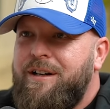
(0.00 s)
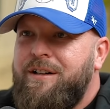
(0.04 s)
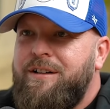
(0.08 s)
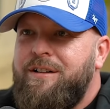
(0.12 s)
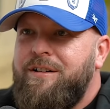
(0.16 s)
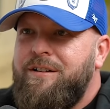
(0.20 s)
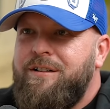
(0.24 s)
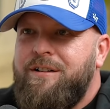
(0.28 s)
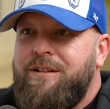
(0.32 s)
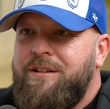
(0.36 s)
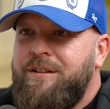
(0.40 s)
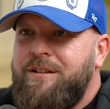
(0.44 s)

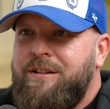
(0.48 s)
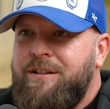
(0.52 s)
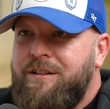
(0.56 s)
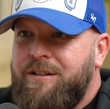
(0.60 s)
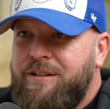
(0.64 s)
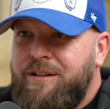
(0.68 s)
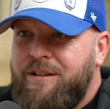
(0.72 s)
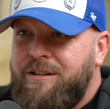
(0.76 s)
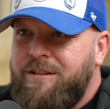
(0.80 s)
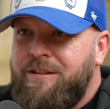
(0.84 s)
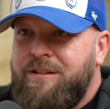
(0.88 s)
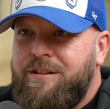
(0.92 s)

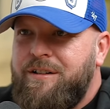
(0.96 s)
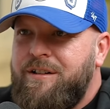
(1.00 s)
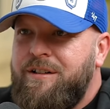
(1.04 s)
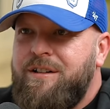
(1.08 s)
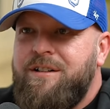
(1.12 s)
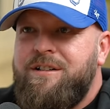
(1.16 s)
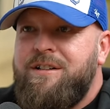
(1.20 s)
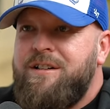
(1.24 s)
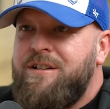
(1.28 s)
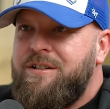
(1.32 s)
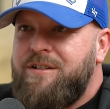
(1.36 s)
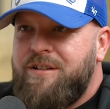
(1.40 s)

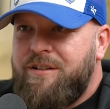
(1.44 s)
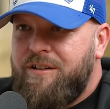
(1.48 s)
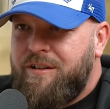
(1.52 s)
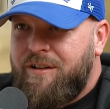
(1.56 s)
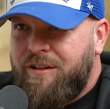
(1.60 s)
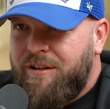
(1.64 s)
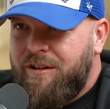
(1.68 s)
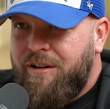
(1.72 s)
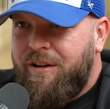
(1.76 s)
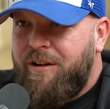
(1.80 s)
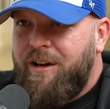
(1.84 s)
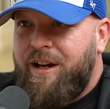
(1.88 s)
this isn't a
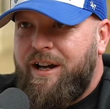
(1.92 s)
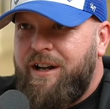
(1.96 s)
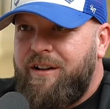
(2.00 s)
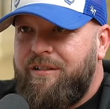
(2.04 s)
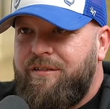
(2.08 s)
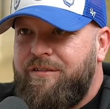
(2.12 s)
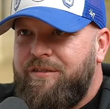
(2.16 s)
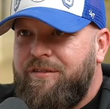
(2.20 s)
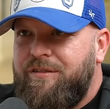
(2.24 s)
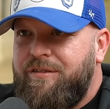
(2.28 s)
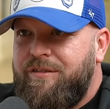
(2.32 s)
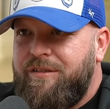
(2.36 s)

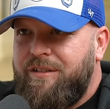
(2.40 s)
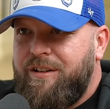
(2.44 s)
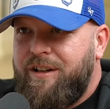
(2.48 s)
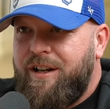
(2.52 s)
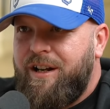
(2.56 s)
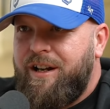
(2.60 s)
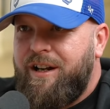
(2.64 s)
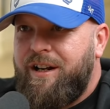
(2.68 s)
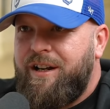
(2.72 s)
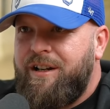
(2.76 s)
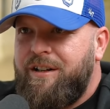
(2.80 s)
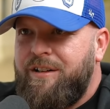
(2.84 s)
life,
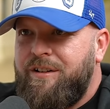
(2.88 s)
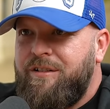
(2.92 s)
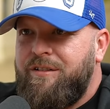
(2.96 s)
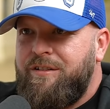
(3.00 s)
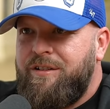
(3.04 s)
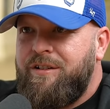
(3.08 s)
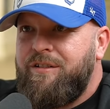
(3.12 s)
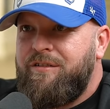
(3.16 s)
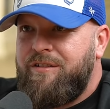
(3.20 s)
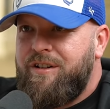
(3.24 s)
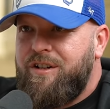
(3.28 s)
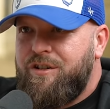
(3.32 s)
yeah?
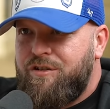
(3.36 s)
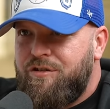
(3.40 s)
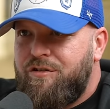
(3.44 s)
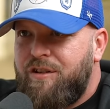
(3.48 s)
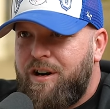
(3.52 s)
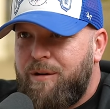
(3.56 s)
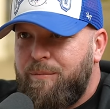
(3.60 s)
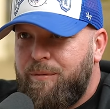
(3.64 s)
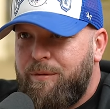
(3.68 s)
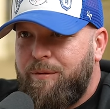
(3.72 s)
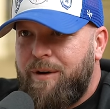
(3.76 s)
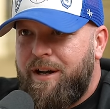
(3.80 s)
You're in
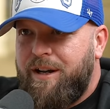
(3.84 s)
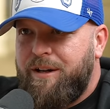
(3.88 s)
trouble,